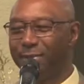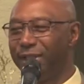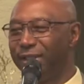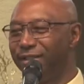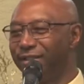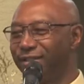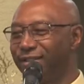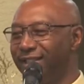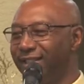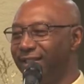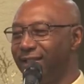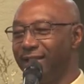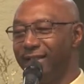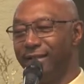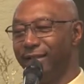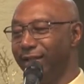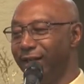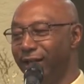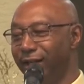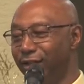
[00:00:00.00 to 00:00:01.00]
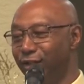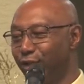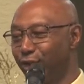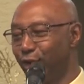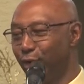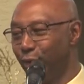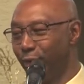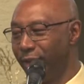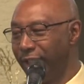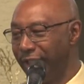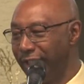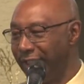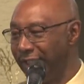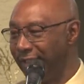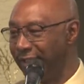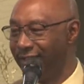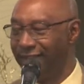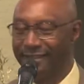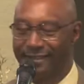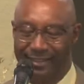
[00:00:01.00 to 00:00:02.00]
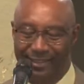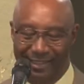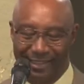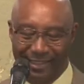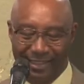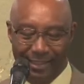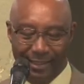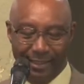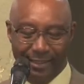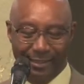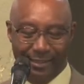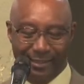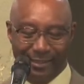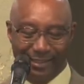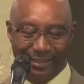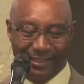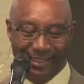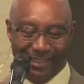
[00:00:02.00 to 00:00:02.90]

Peter said, That ain't how the story ends.